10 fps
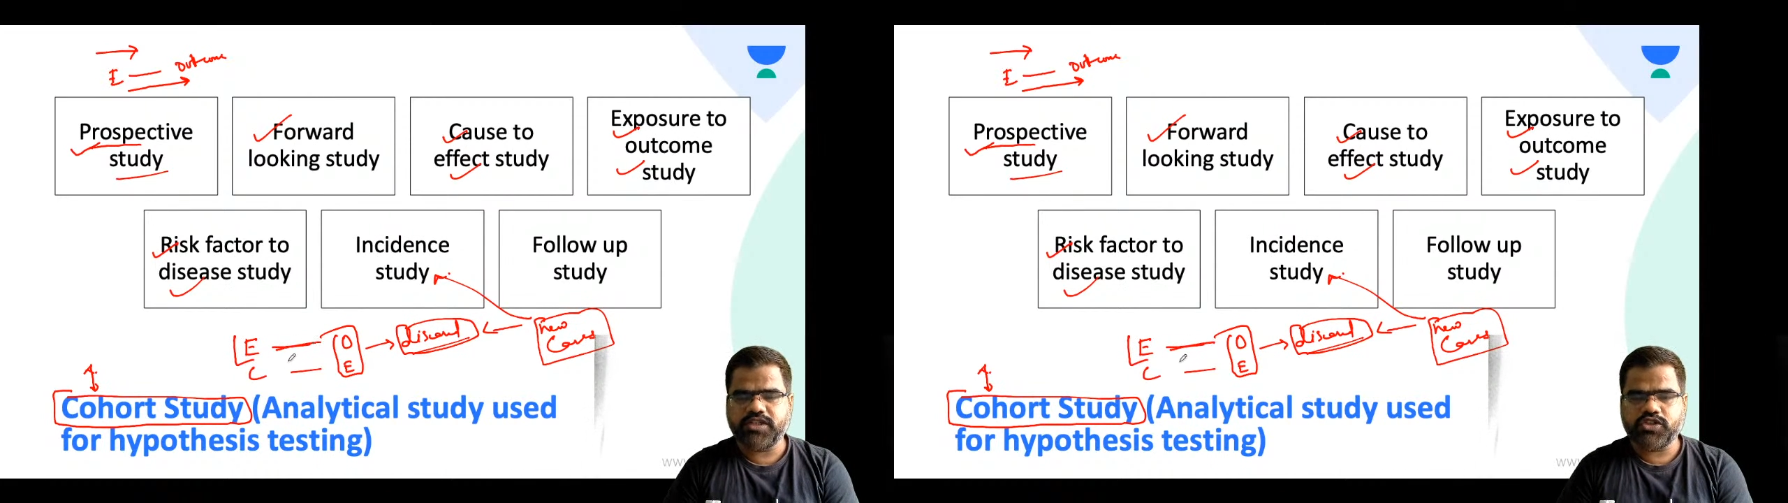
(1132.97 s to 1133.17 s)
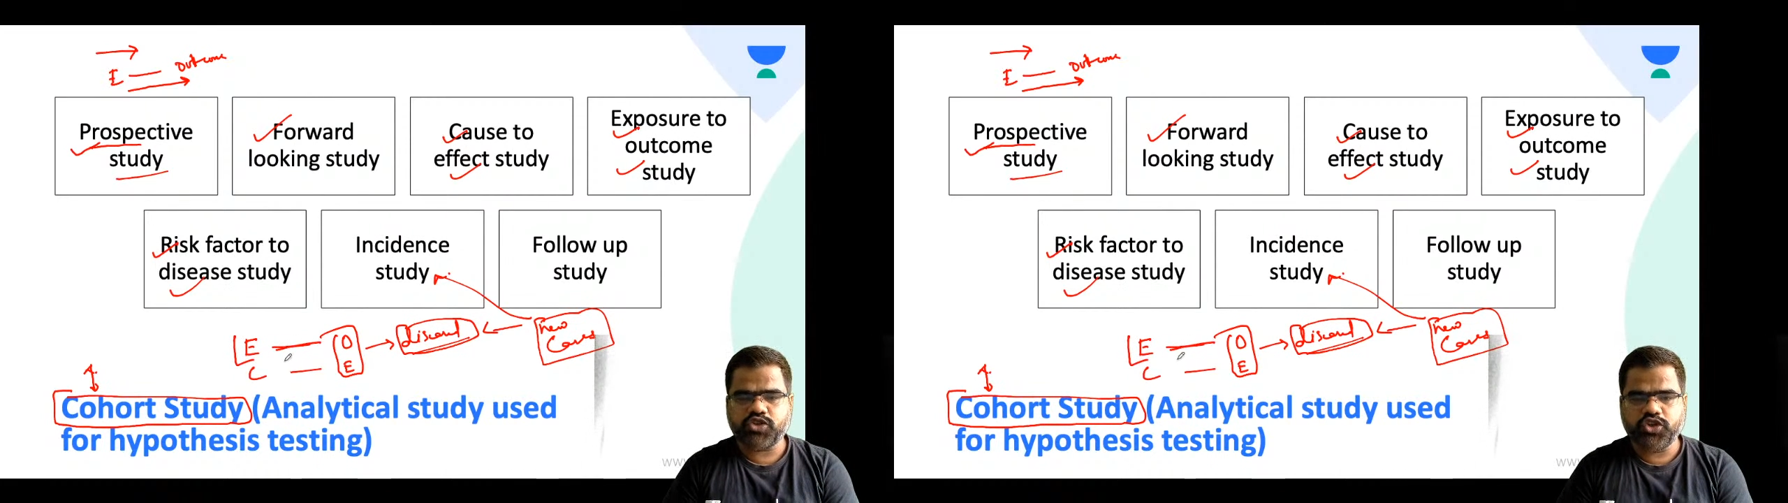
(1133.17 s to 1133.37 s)

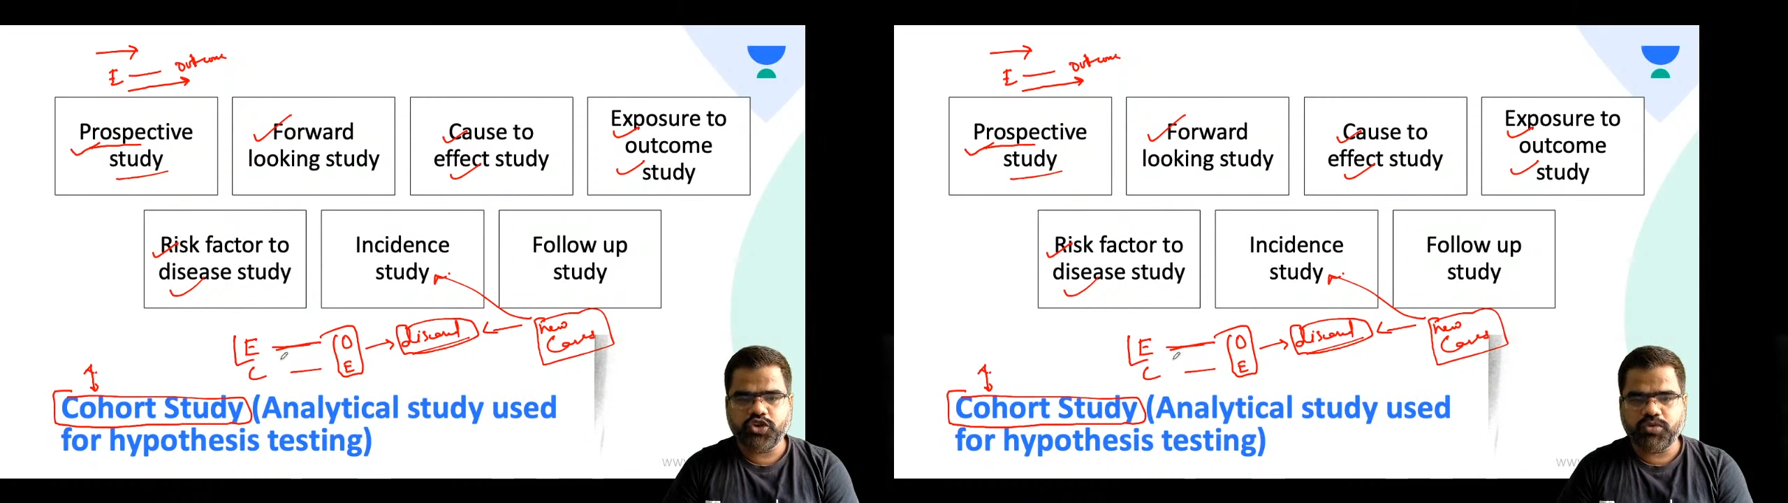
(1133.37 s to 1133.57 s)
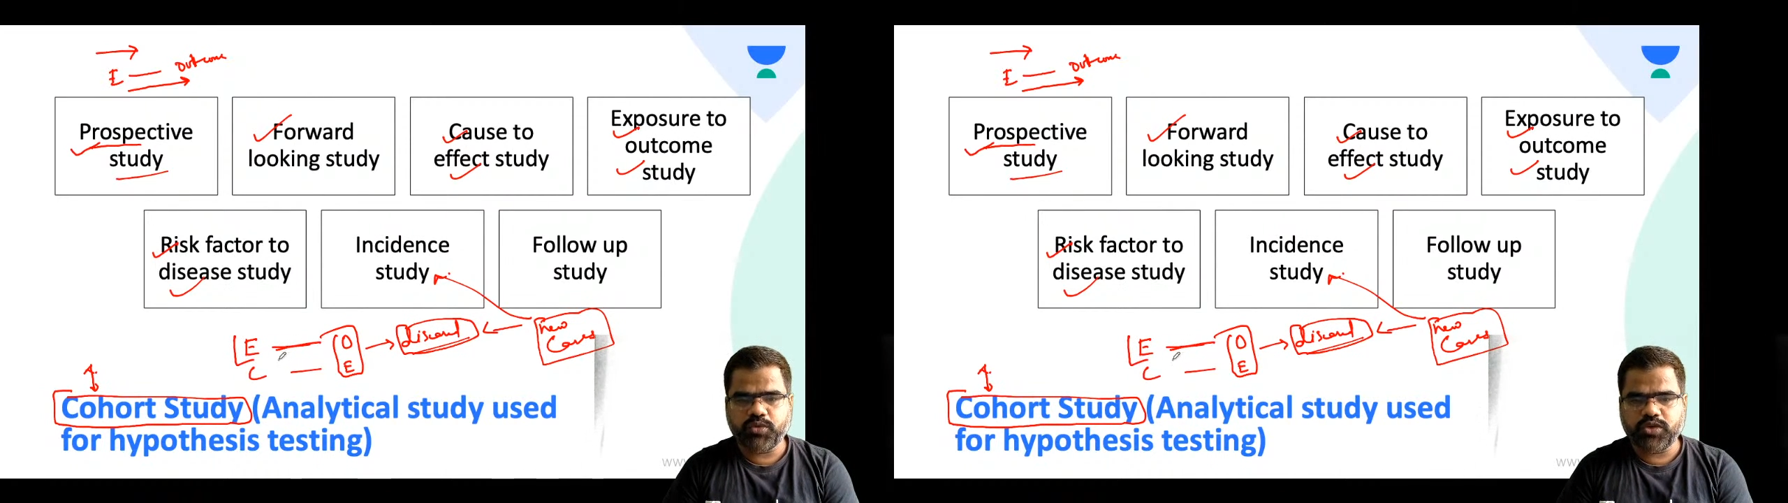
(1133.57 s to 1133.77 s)
So
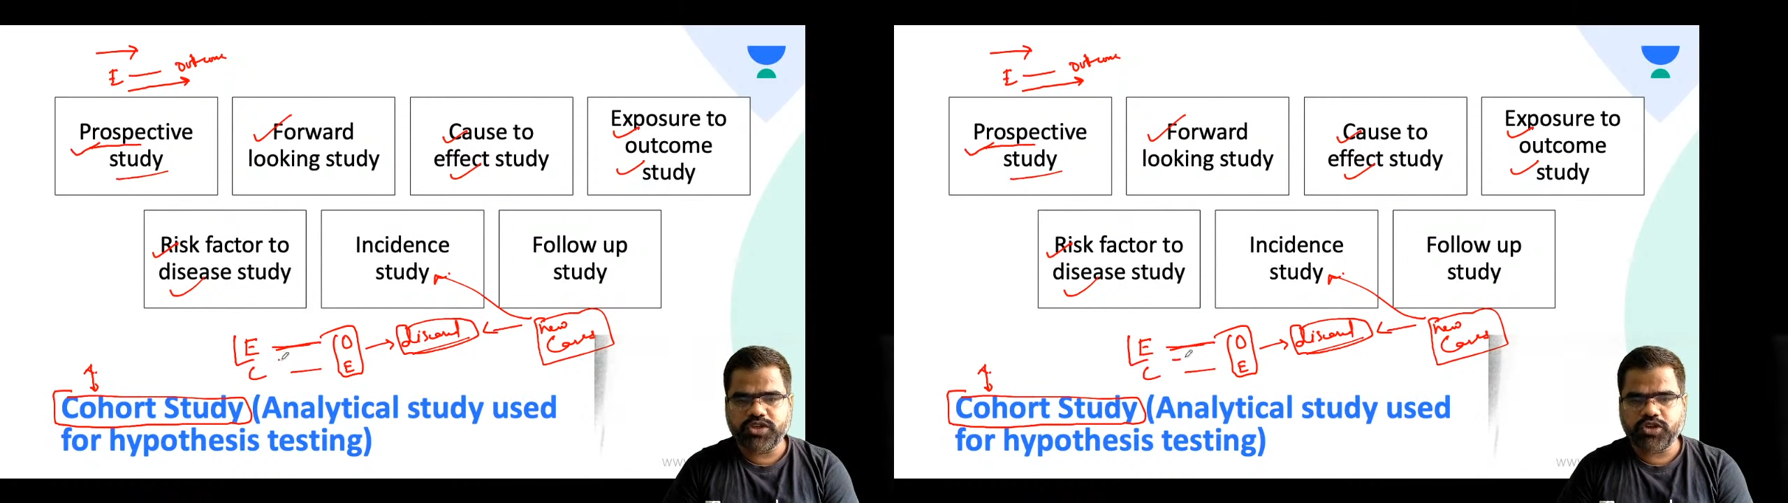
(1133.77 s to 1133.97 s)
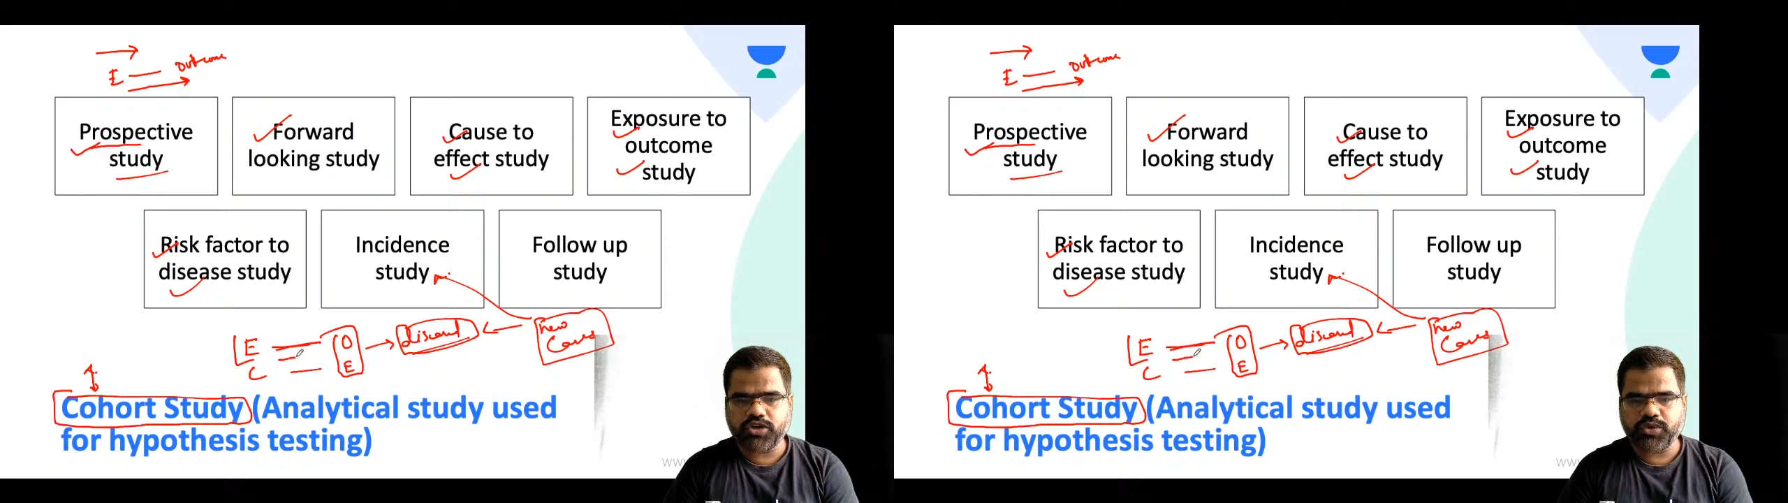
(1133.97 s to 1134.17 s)

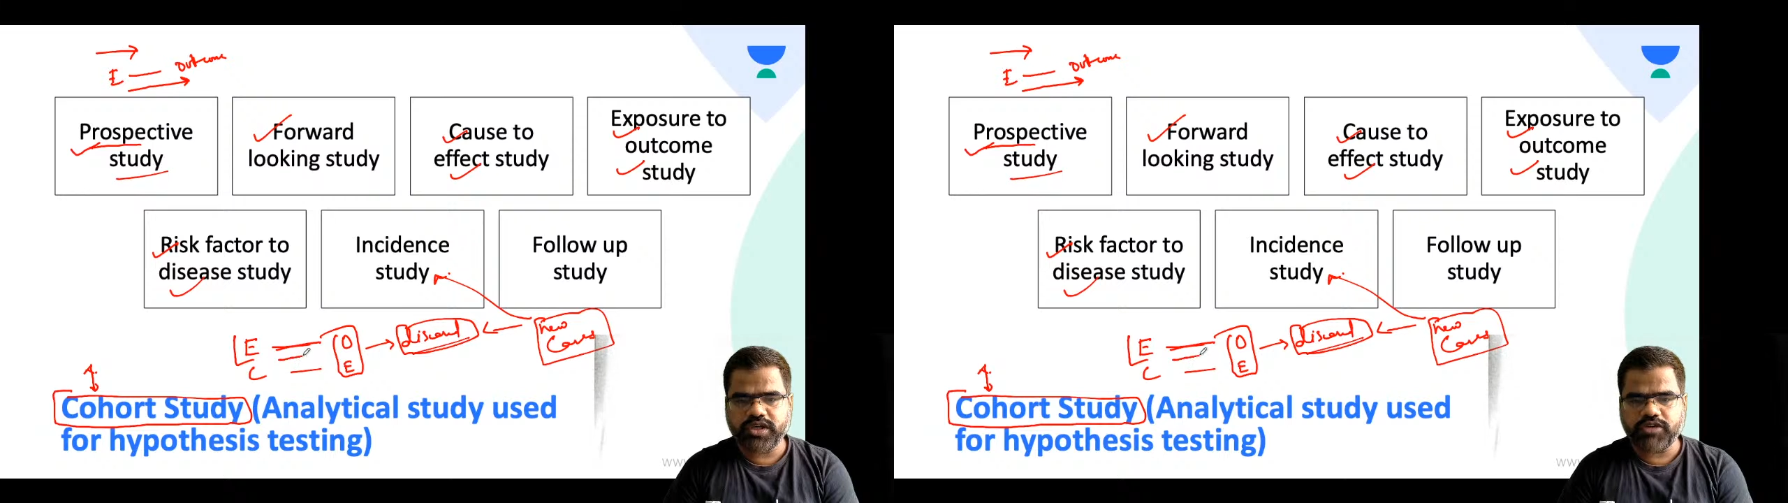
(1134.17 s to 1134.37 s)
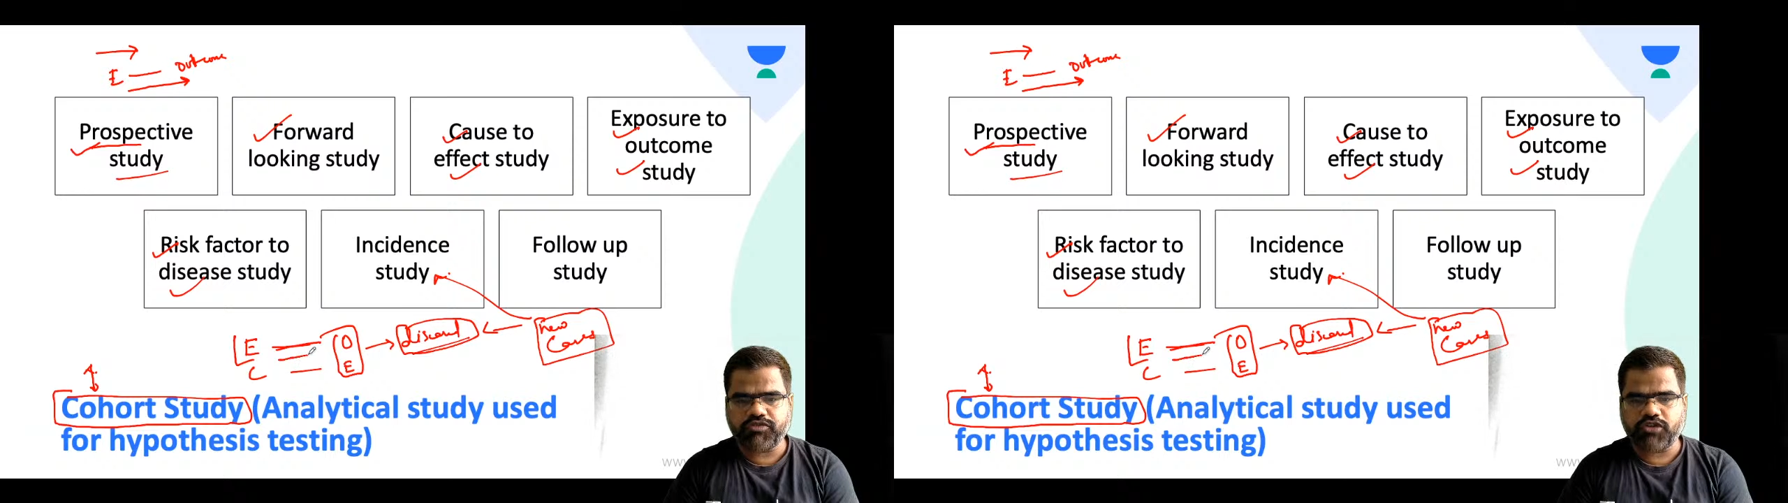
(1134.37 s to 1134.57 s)
you are
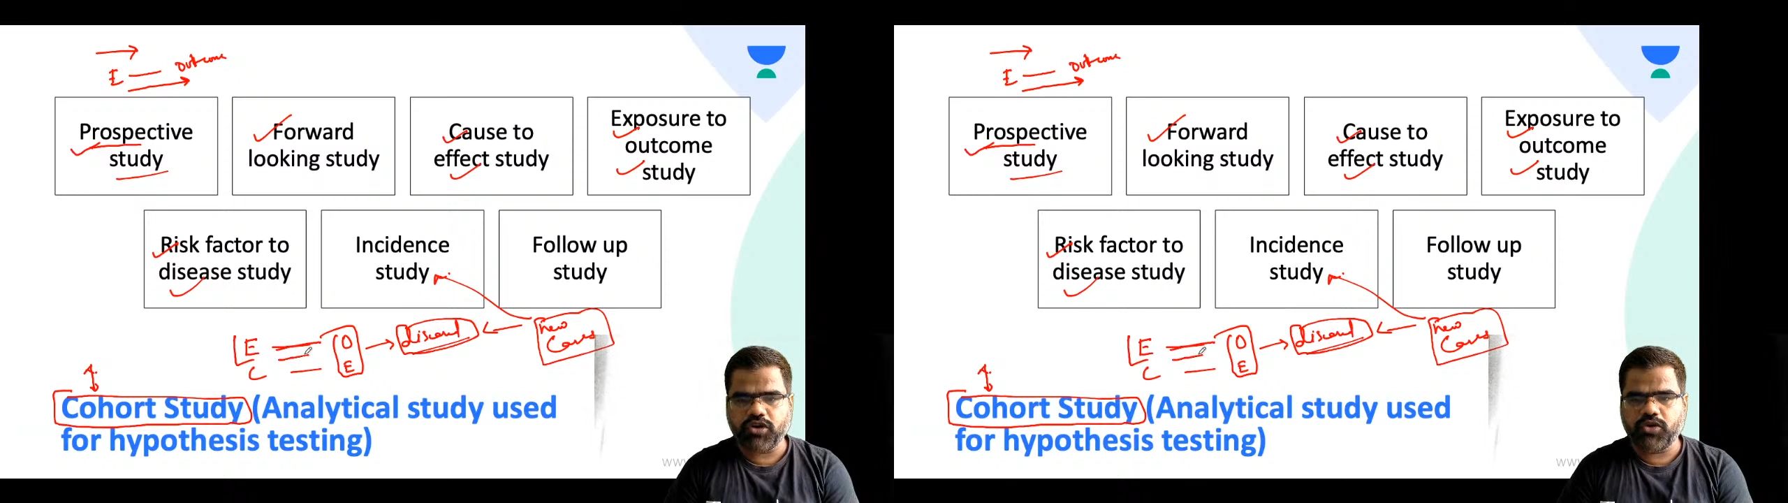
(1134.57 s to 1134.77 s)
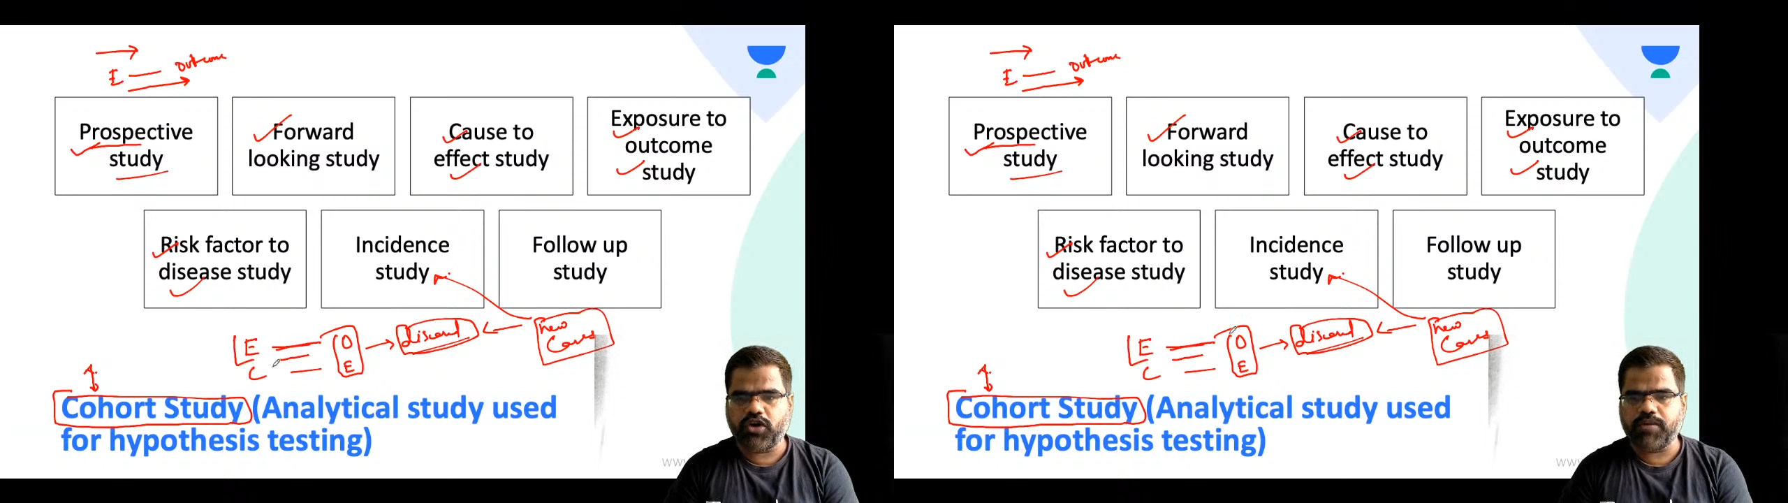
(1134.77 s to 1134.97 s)
doing a
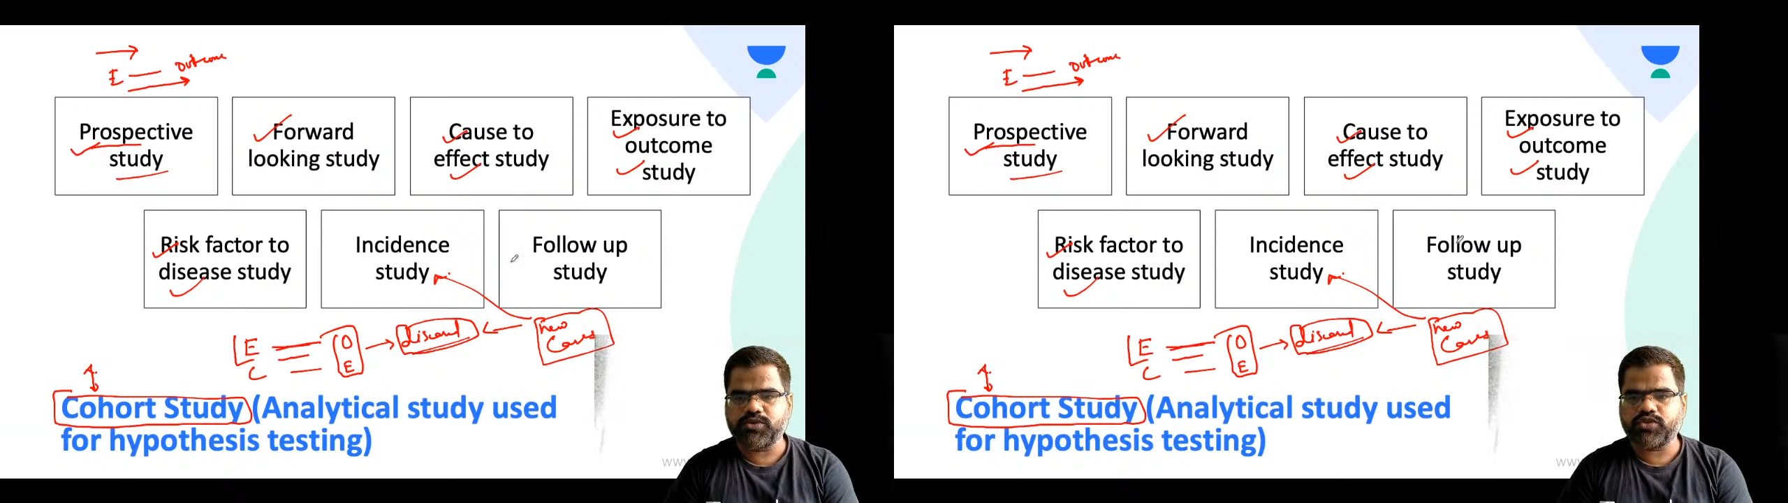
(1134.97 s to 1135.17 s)
follow-up.